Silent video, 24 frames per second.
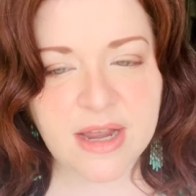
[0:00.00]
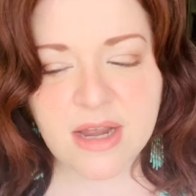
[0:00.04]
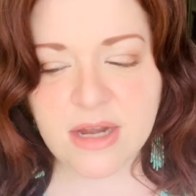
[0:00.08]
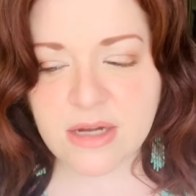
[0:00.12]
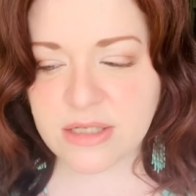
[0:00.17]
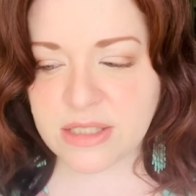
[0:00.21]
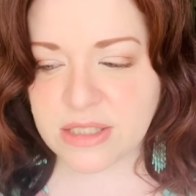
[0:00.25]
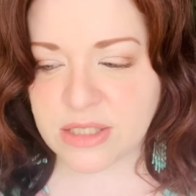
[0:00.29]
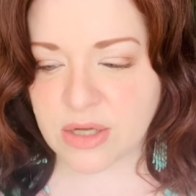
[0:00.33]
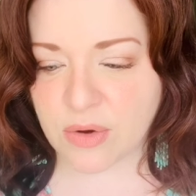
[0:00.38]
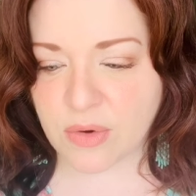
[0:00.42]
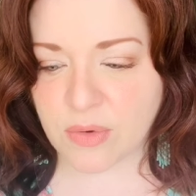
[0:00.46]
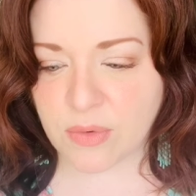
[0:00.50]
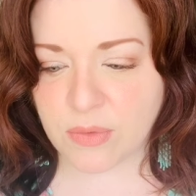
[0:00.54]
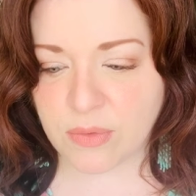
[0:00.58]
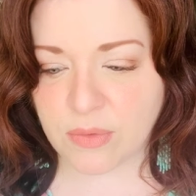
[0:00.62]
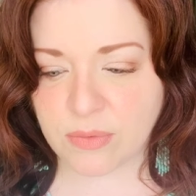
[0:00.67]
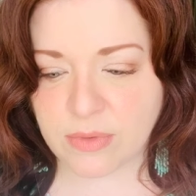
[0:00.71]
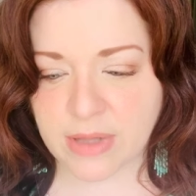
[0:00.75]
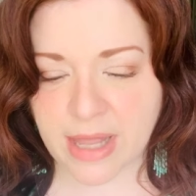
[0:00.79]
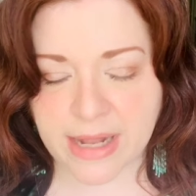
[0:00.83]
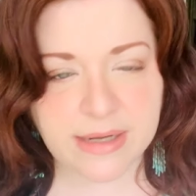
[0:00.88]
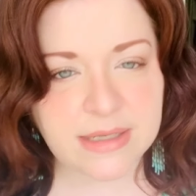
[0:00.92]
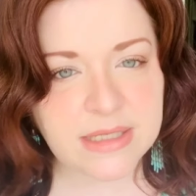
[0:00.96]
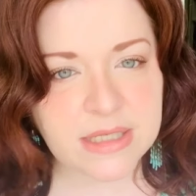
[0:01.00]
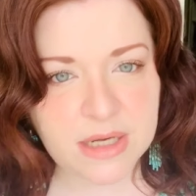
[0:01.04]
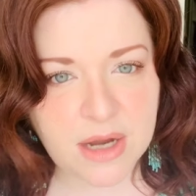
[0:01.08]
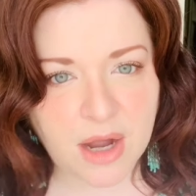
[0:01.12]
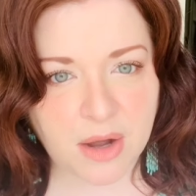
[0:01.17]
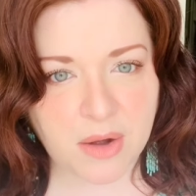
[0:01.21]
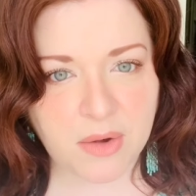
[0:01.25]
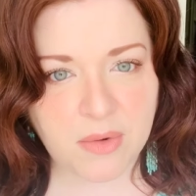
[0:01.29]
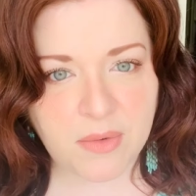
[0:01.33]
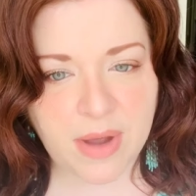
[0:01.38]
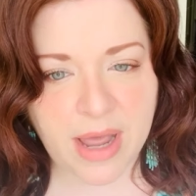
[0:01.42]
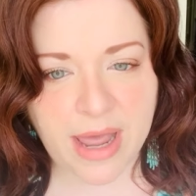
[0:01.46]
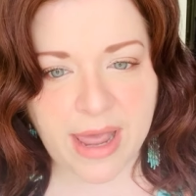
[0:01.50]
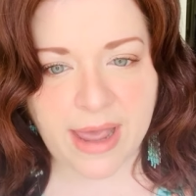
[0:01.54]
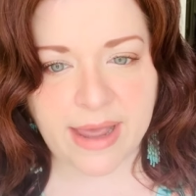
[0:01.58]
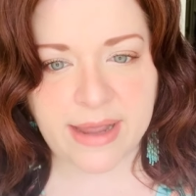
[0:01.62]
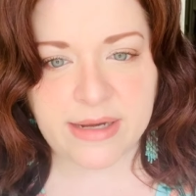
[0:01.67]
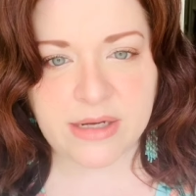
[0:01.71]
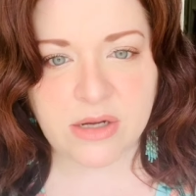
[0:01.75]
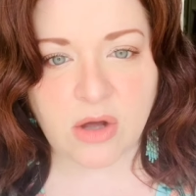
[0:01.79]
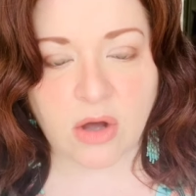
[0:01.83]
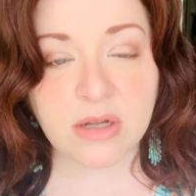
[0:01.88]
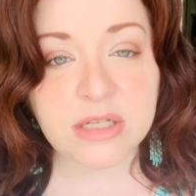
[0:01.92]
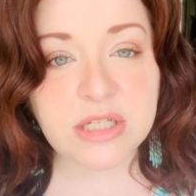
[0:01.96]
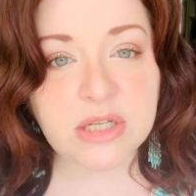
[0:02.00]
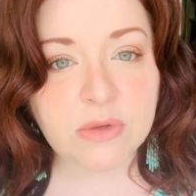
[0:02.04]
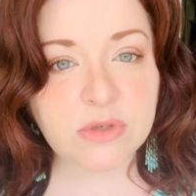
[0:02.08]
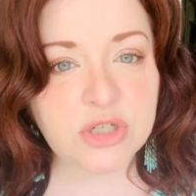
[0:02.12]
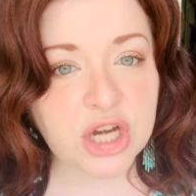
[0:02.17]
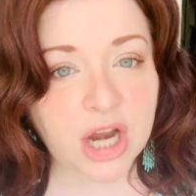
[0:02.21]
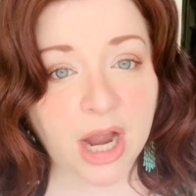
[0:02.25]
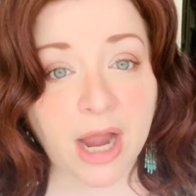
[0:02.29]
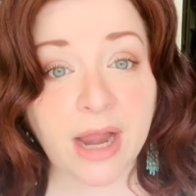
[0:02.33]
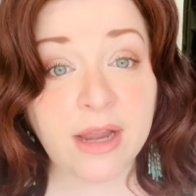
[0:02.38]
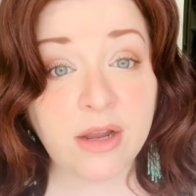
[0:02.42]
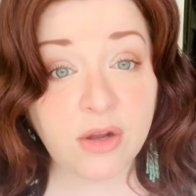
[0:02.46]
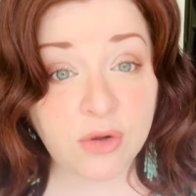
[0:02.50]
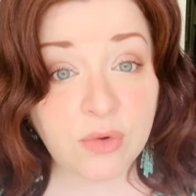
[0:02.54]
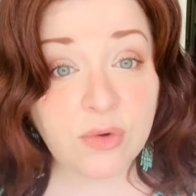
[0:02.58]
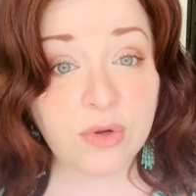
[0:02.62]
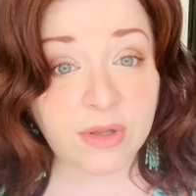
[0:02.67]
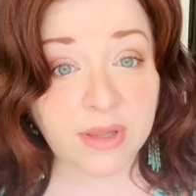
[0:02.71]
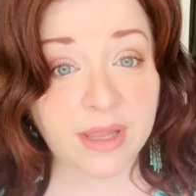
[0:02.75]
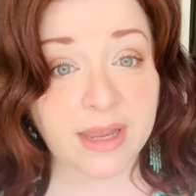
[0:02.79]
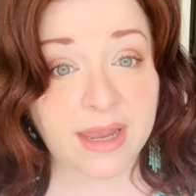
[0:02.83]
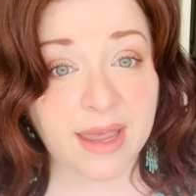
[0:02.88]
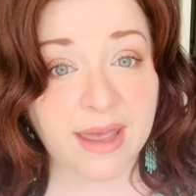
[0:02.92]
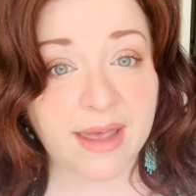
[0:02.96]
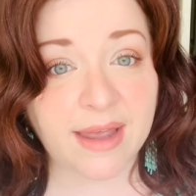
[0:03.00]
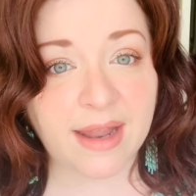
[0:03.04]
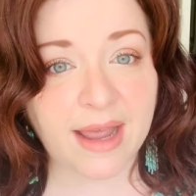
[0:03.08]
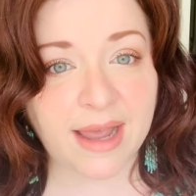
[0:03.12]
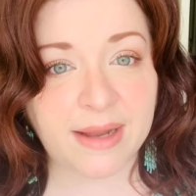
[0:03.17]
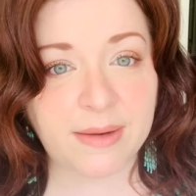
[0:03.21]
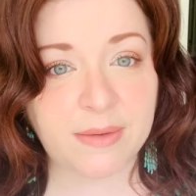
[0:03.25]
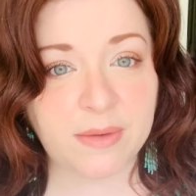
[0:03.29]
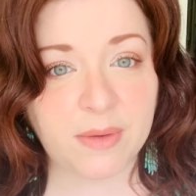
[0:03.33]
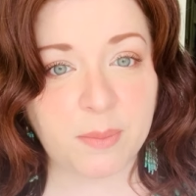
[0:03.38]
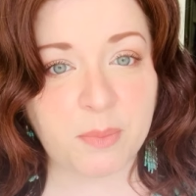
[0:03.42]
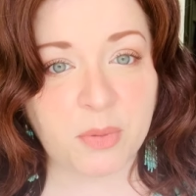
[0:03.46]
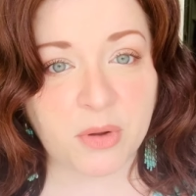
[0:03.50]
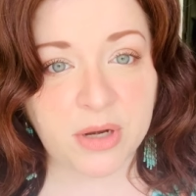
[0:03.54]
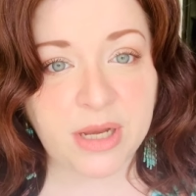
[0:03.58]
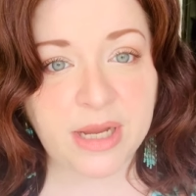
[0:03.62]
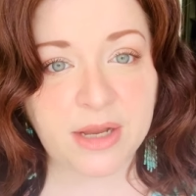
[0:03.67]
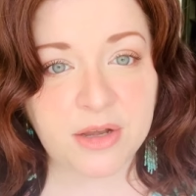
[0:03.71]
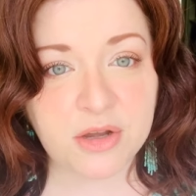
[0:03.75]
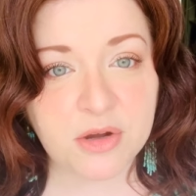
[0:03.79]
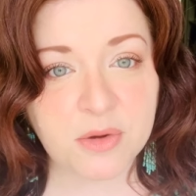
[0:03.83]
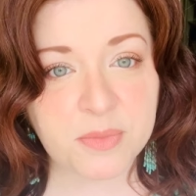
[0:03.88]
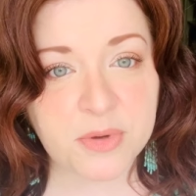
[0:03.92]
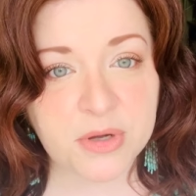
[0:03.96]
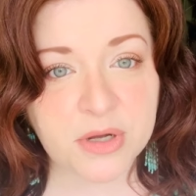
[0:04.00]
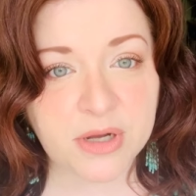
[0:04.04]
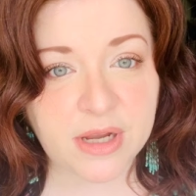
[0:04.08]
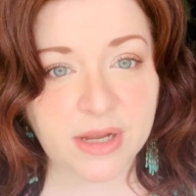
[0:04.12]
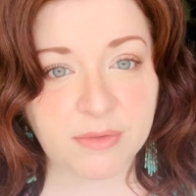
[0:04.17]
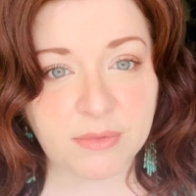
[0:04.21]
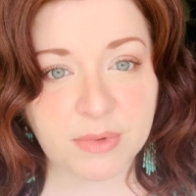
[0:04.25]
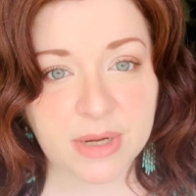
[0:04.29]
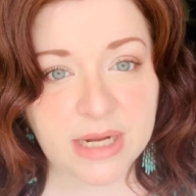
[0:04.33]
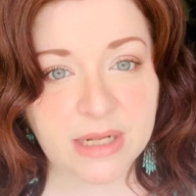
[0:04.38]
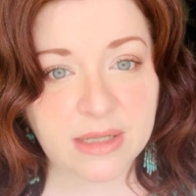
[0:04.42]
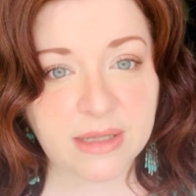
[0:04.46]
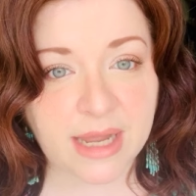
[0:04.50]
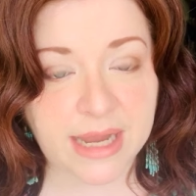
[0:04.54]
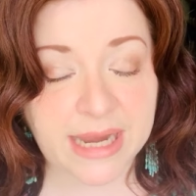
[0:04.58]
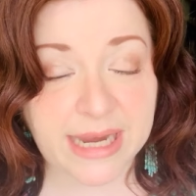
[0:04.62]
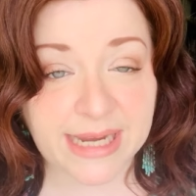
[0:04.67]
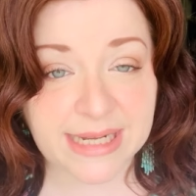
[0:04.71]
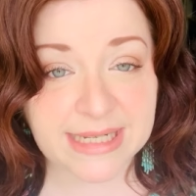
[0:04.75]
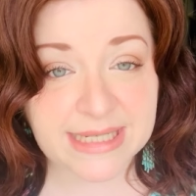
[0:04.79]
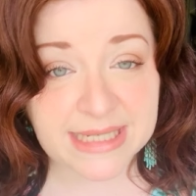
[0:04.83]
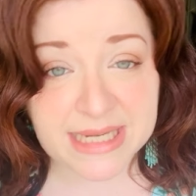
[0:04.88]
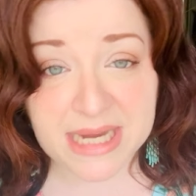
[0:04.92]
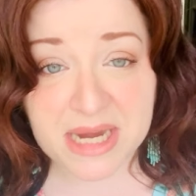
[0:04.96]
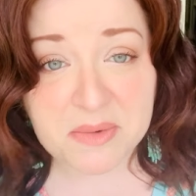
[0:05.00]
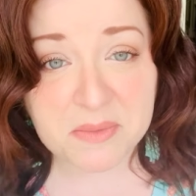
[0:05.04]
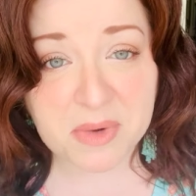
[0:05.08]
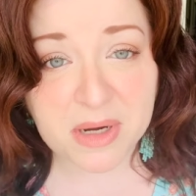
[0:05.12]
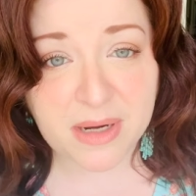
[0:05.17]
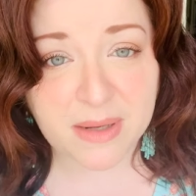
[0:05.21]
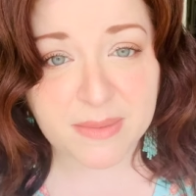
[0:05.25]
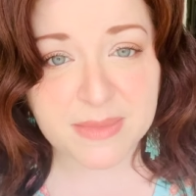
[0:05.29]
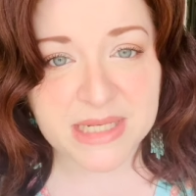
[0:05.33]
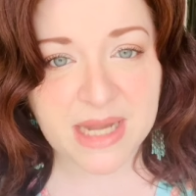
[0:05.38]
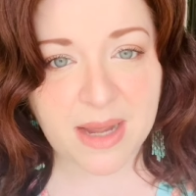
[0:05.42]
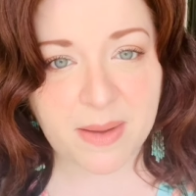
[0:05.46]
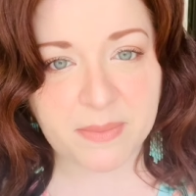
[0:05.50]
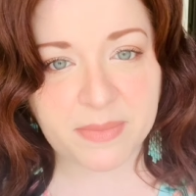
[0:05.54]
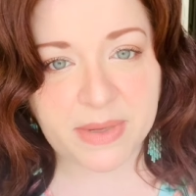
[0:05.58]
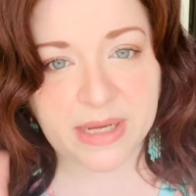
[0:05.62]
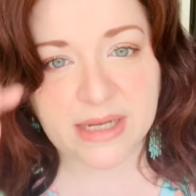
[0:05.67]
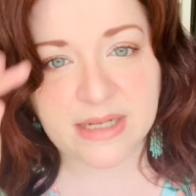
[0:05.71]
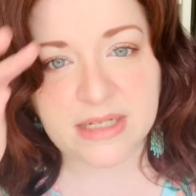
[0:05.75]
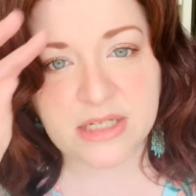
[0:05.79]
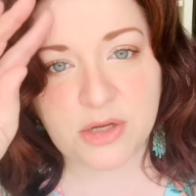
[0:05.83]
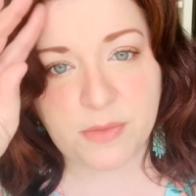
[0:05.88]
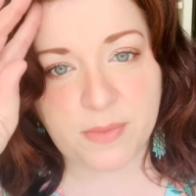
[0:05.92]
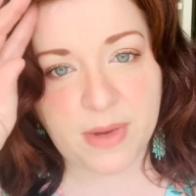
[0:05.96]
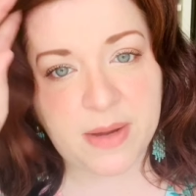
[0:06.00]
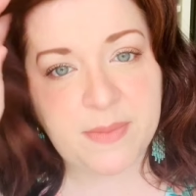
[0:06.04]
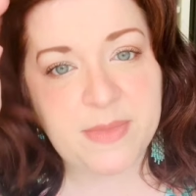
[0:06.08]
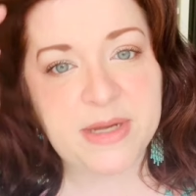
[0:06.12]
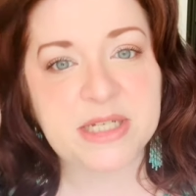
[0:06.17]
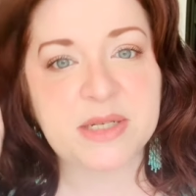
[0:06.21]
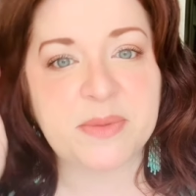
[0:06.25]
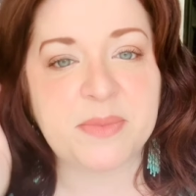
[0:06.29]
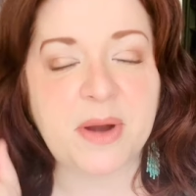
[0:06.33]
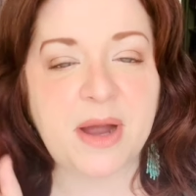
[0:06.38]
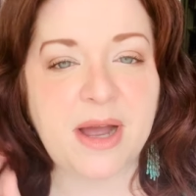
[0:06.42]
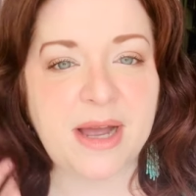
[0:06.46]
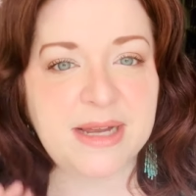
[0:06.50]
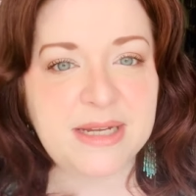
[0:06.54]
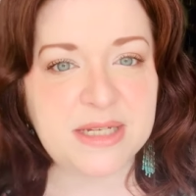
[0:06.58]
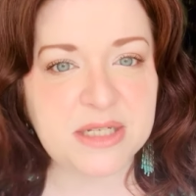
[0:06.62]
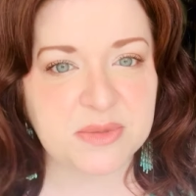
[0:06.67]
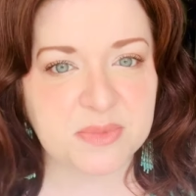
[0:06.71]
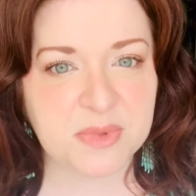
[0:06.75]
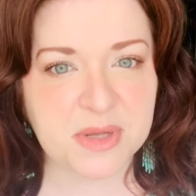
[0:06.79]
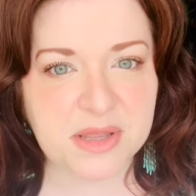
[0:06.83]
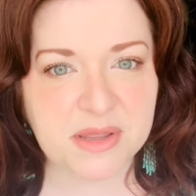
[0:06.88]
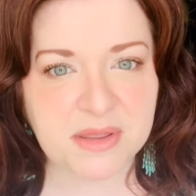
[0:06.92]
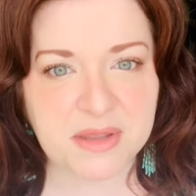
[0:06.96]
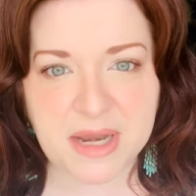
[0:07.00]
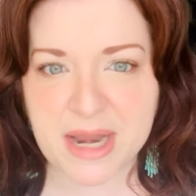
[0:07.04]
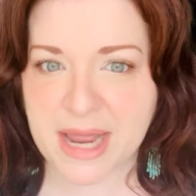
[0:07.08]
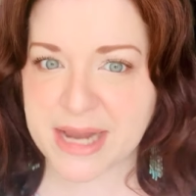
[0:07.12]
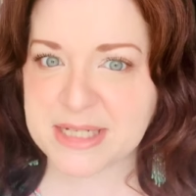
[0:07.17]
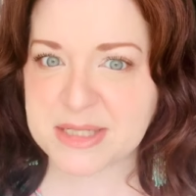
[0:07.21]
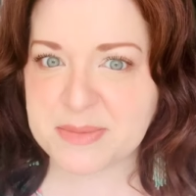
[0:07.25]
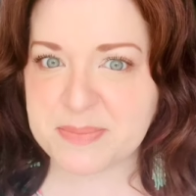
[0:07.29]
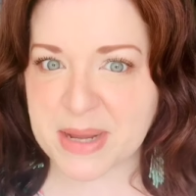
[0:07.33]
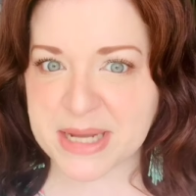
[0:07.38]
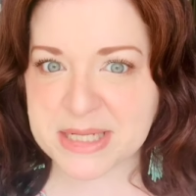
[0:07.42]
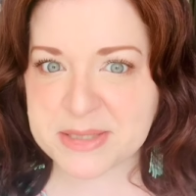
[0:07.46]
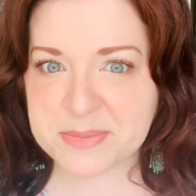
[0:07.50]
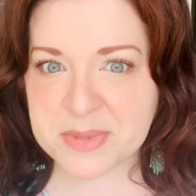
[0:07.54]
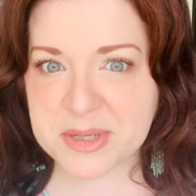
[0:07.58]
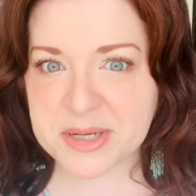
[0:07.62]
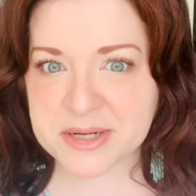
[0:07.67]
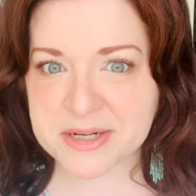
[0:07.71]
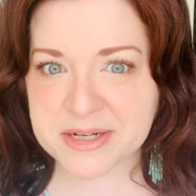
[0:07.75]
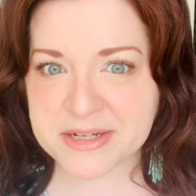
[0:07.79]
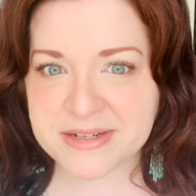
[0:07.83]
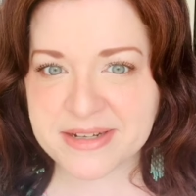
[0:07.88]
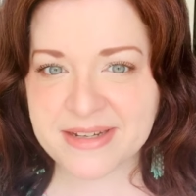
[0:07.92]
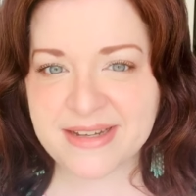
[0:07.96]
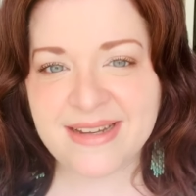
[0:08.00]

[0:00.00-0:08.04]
So let us know, and also try Googling it and putting in your book and read alike and seeing what comes up, because you may be surprised with the next best book.